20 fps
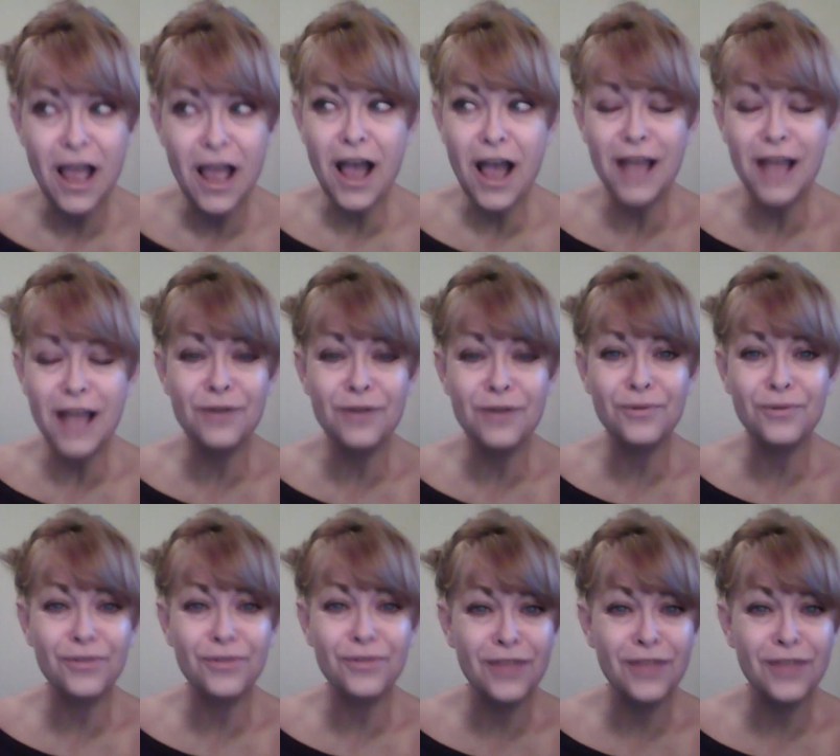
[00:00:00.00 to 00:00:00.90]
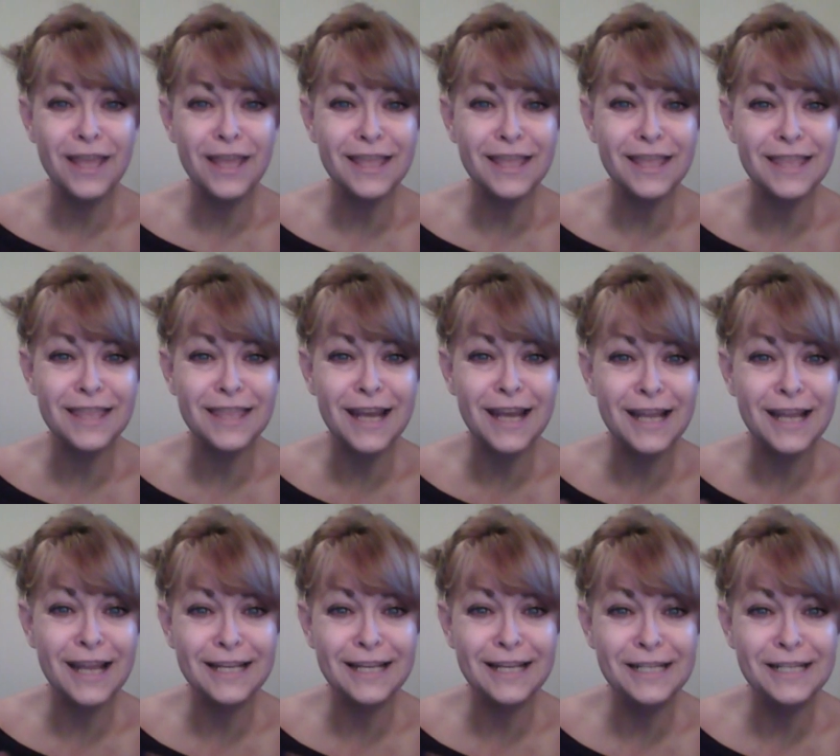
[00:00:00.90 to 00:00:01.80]
I don't think that
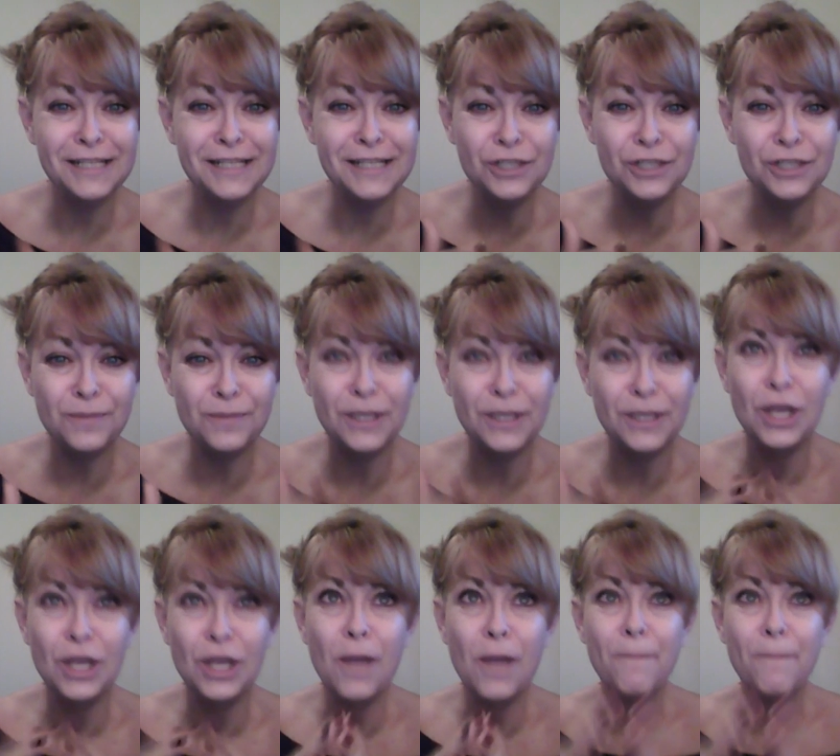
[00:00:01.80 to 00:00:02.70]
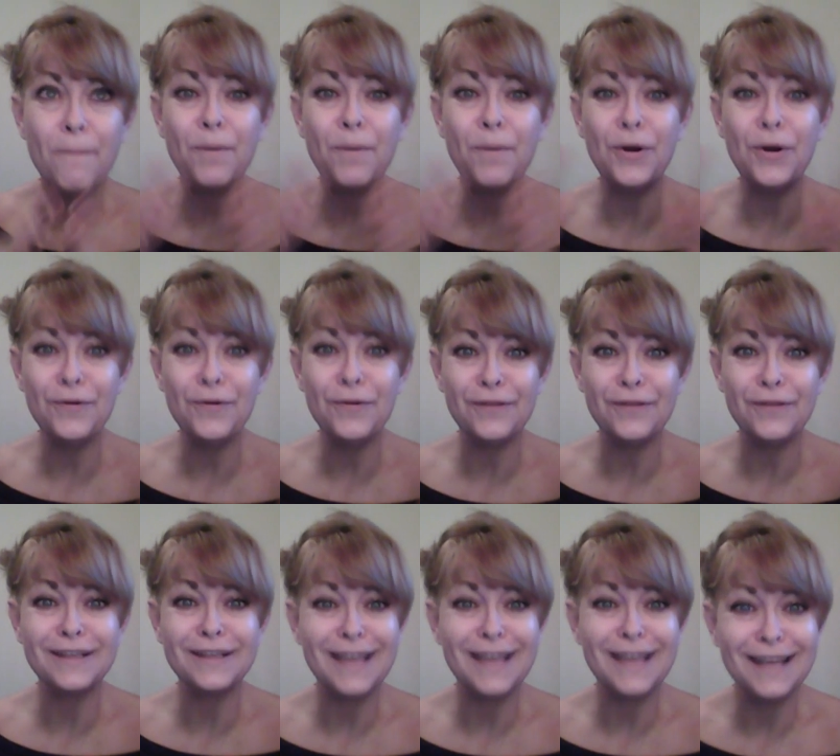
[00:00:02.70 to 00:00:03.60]
I need to be
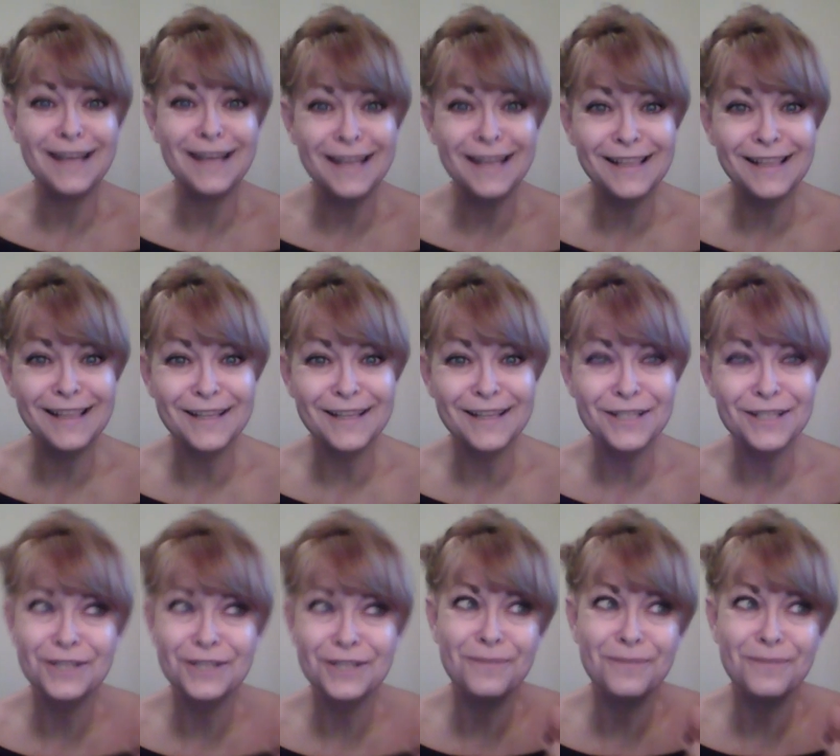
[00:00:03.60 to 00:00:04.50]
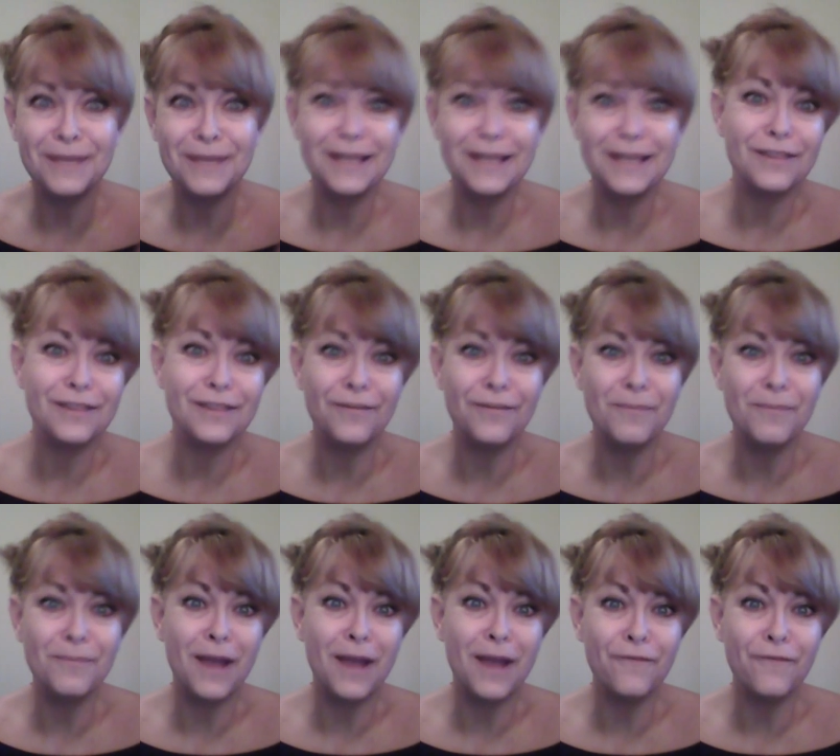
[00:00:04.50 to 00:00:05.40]
perfect at English to be the,
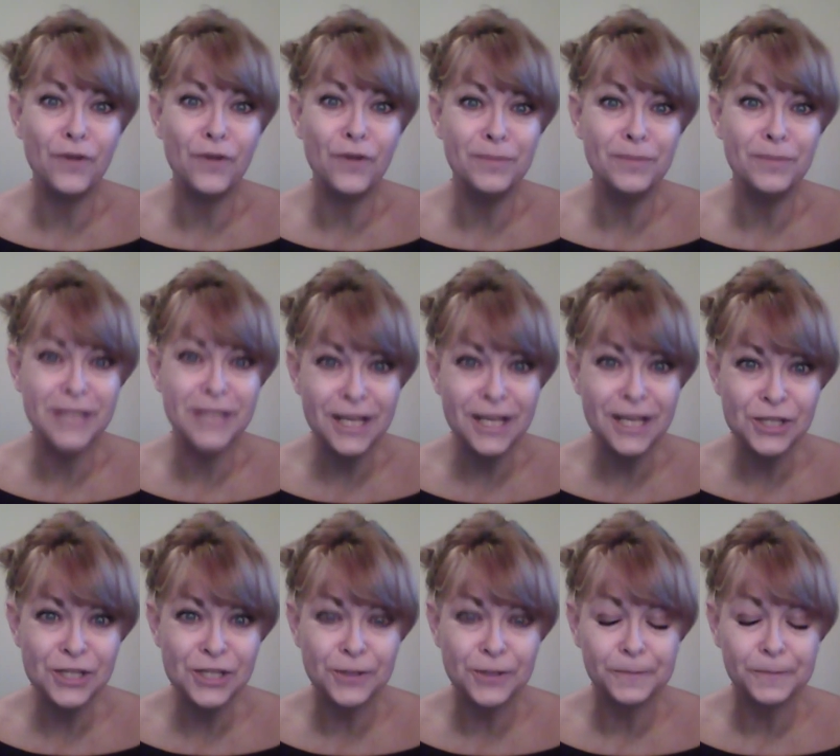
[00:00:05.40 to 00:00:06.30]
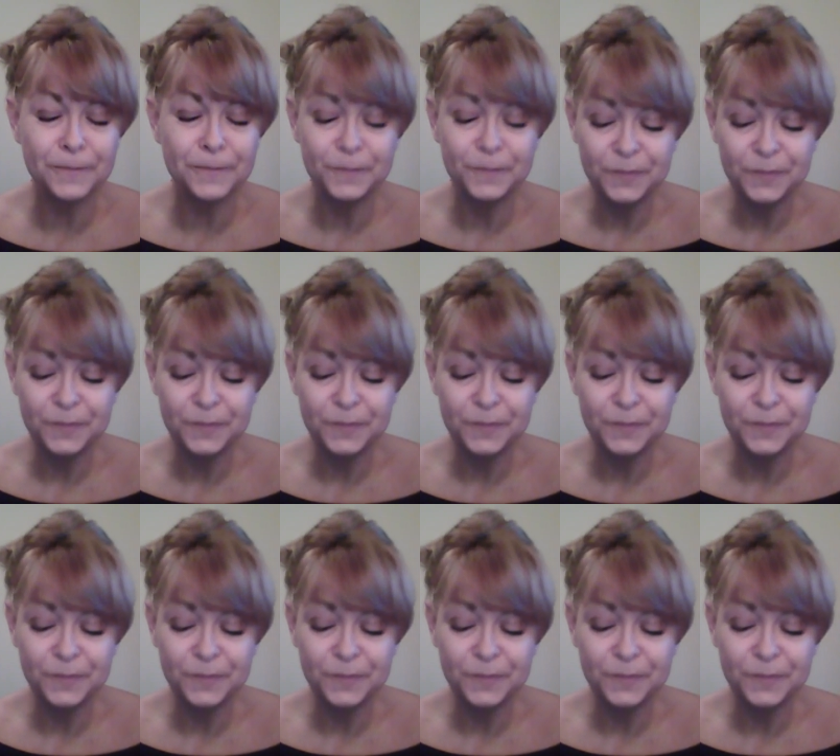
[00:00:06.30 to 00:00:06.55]
my full potential.